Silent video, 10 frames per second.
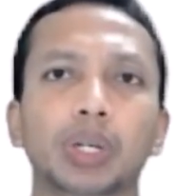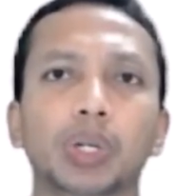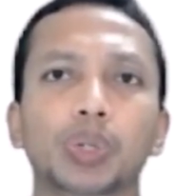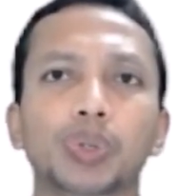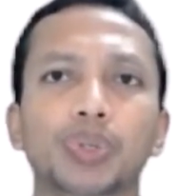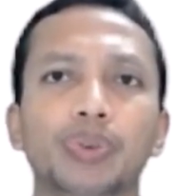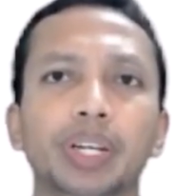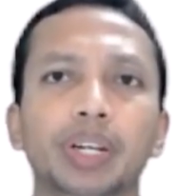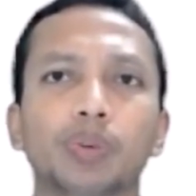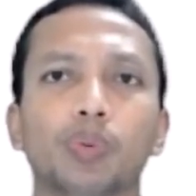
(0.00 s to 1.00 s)
to
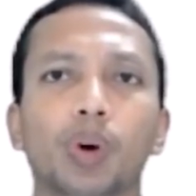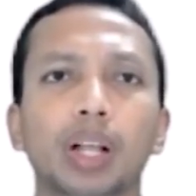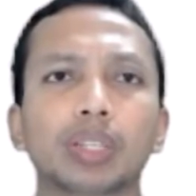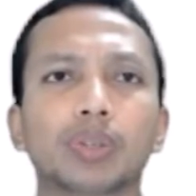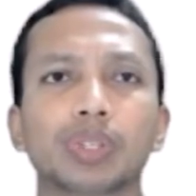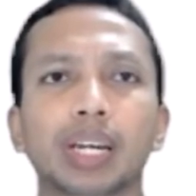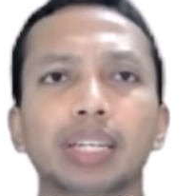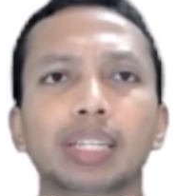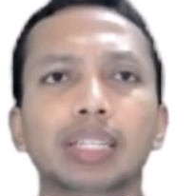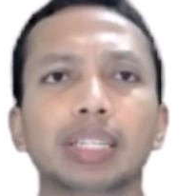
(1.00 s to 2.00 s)
suit all
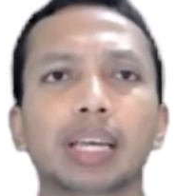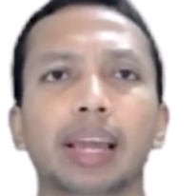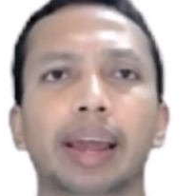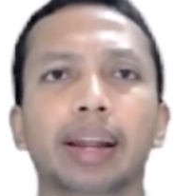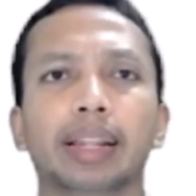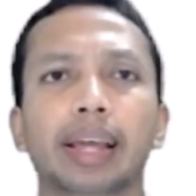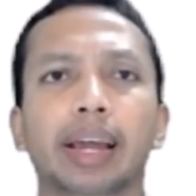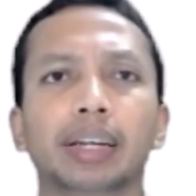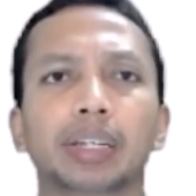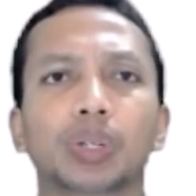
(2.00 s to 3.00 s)
societies and
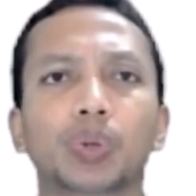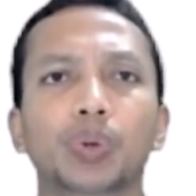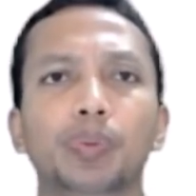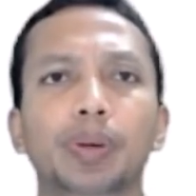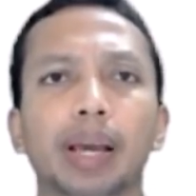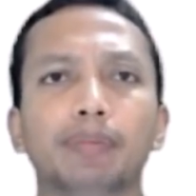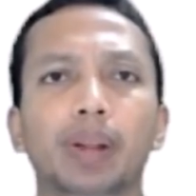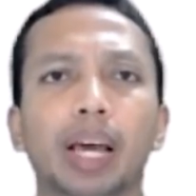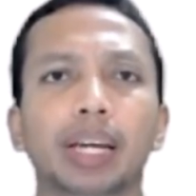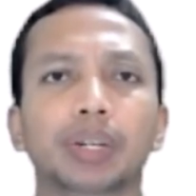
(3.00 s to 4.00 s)
that could be
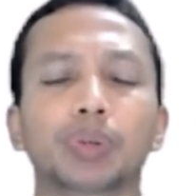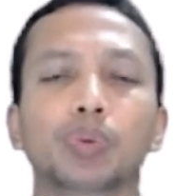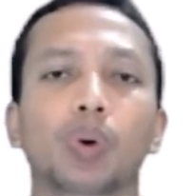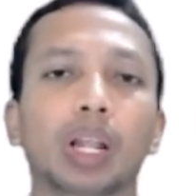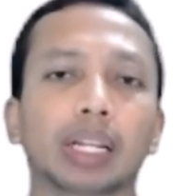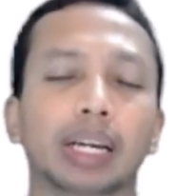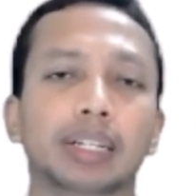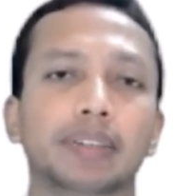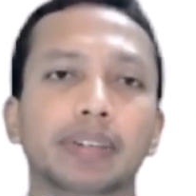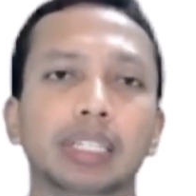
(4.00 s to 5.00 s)
applied to all
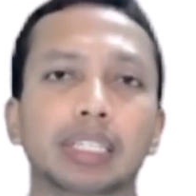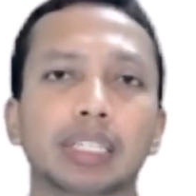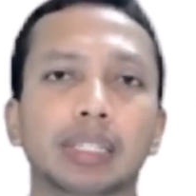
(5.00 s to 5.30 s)
countries.